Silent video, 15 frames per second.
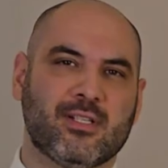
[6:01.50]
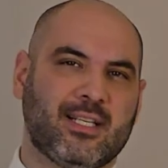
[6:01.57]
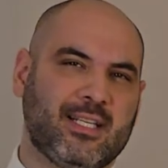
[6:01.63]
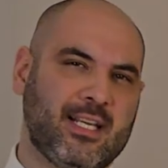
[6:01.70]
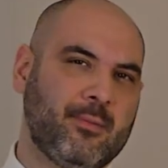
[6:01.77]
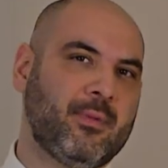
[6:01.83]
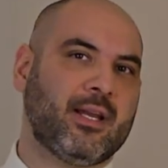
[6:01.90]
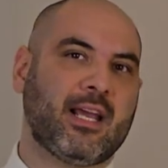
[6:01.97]
a
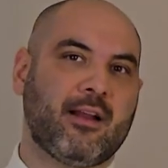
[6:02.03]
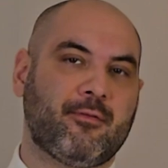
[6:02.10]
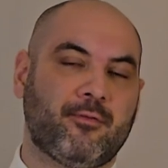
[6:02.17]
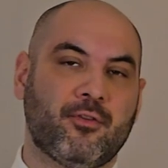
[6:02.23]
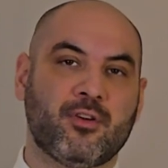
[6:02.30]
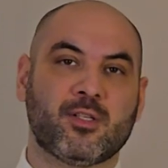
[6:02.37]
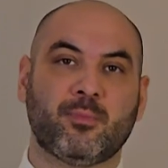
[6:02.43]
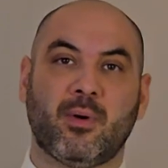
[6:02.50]
gimmick at
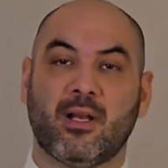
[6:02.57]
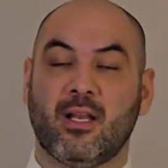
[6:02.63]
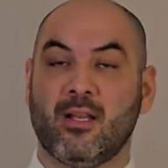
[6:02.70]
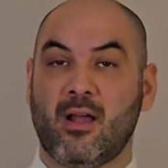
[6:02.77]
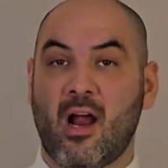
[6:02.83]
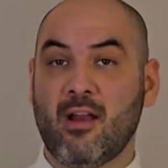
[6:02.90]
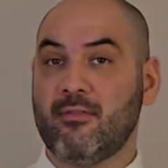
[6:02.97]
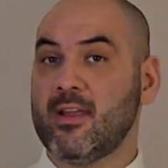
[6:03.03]
first, but a
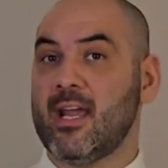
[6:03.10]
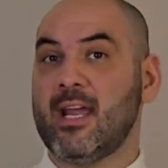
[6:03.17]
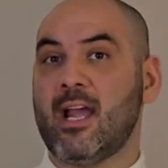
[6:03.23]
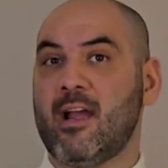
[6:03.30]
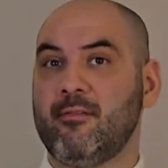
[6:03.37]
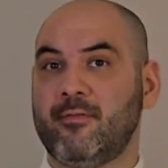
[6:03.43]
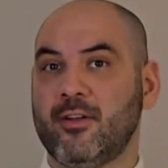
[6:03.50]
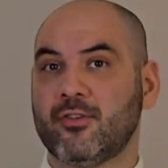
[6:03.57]
lot of the
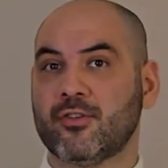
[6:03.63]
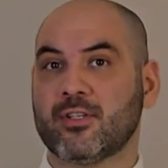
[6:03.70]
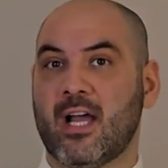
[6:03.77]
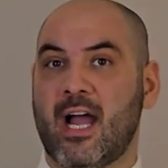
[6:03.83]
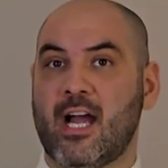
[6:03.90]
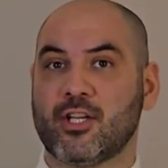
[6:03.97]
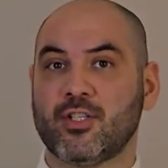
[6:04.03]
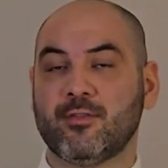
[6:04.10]
AI features,
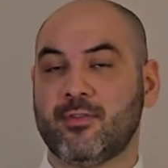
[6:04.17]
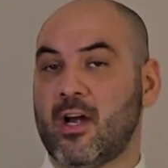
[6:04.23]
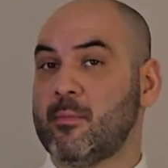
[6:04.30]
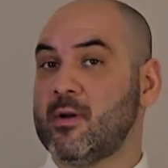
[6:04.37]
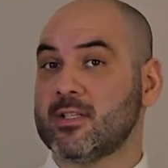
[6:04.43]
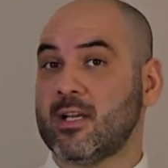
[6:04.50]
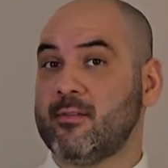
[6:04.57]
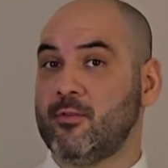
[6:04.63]
I actually find
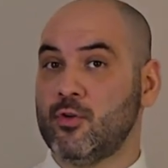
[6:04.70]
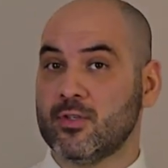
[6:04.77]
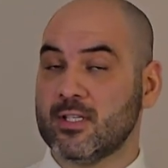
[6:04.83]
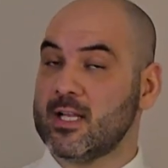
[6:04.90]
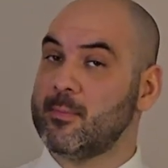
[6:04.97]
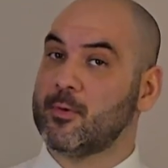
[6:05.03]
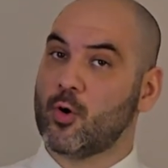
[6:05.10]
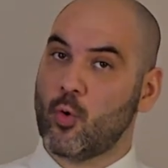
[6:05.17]
myself using
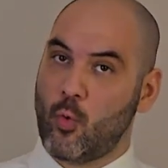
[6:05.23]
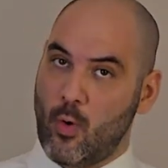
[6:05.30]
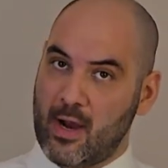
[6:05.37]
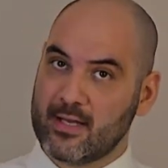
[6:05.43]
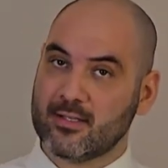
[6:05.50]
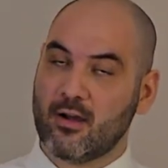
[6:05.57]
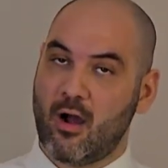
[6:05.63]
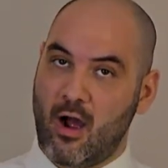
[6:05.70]
them
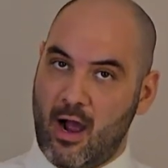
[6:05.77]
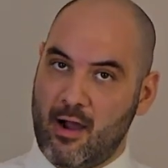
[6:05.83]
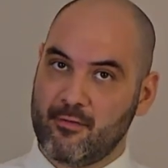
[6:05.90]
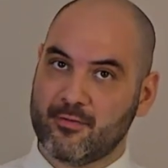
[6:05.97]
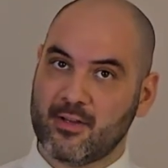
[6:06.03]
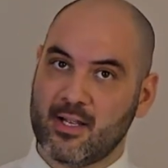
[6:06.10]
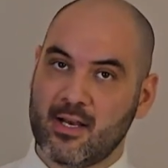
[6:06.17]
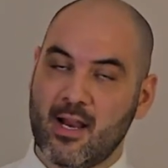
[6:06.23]
quite
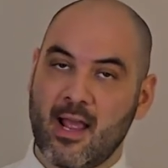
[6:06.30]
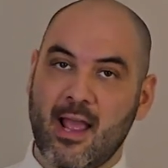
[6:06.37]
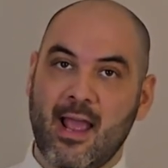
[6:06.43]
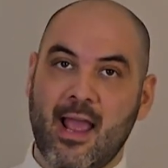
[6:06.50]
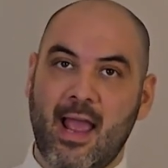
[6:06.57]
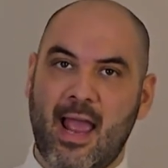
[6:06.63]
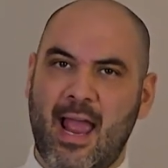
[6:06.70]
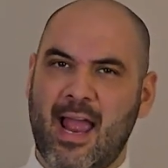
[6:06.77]
often,
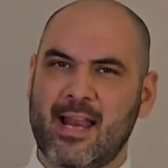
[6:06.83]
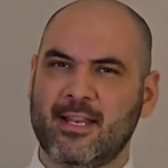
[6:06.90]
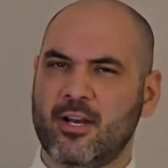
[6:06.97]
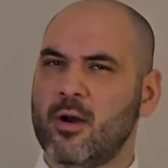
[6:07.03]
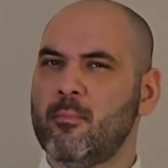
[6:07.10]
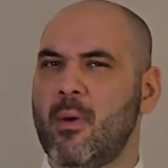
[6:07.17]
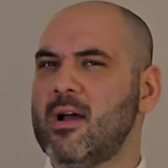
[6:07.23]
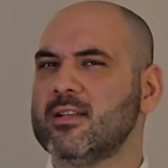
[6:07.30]
and
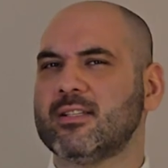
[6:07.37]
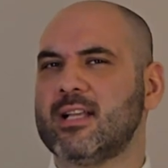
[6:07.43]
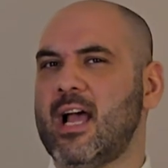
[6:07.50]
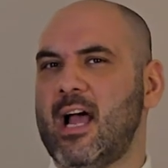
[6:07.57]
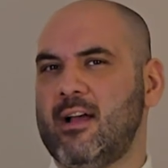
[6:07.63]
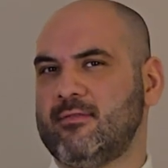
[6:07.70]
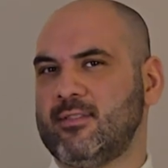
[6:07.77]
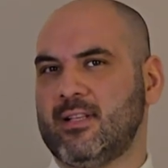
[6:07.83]
they're
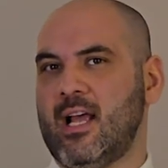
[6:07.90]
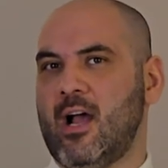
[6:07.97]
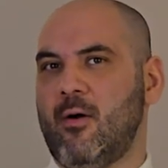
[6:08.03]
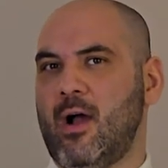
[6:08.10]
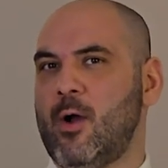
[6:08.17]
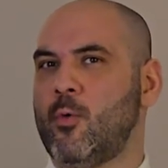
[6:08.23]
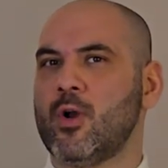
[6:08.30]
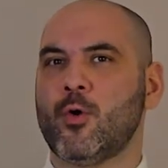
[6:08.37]
must-haves now.
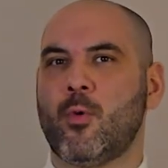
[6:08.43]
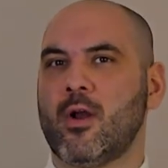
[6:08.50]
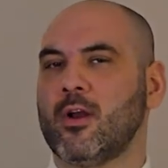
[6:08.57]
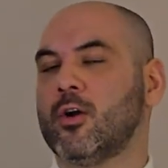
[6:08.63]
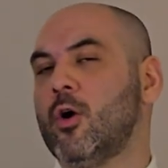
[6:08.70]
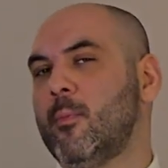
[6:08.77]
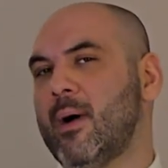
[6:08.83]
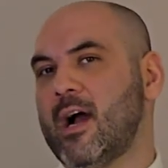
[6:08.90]
I wouldn't want to
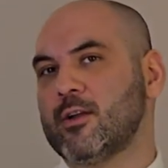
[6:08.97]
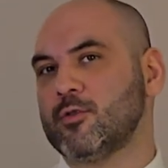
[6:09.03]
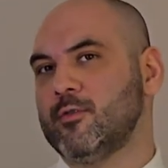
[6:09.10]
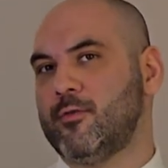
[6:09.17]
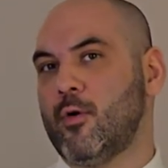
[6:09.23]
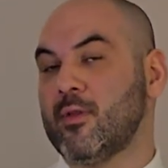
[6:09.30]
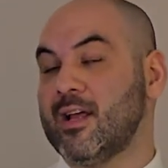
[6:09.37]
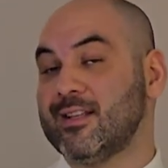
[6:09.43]
go back to a
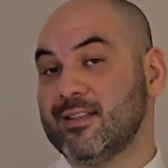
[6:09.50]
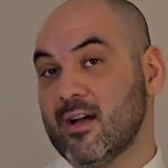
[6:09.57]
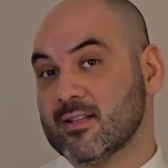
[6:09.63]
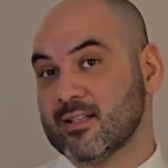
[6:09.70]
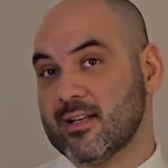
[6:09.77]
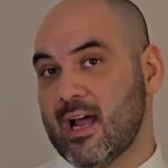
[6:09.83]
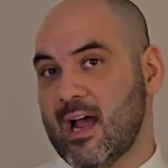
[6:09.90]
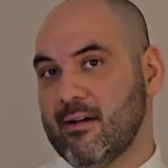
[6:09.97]
phone that
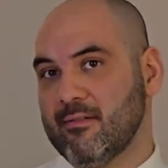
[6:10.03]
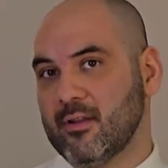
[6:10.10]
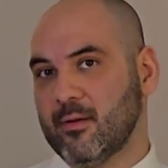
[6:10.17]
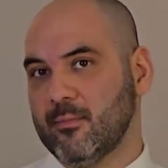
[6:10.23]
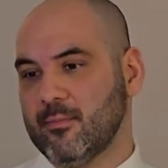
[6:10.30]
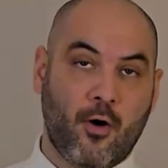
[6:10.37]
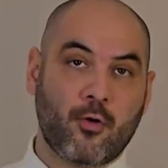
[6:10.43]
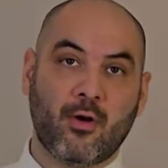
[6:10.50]
doesn't have
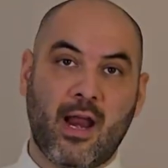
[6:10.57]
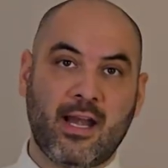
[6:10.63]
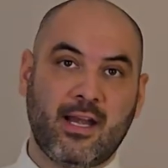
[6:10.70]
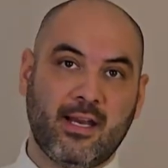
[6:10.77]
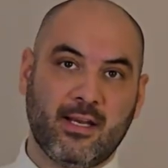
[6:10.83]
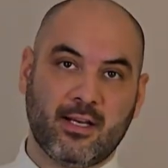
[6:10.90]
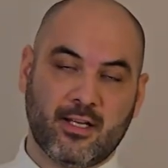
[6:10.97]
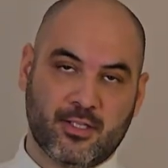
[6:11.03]
them. Photo
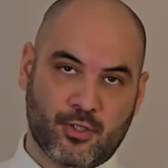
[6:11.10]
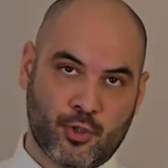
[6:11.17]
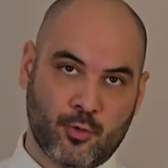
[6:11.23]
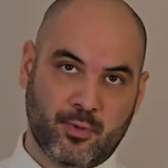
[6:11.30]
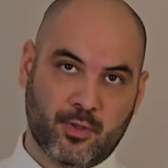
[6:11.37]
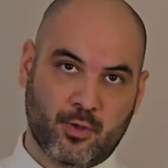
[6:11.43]
editing is super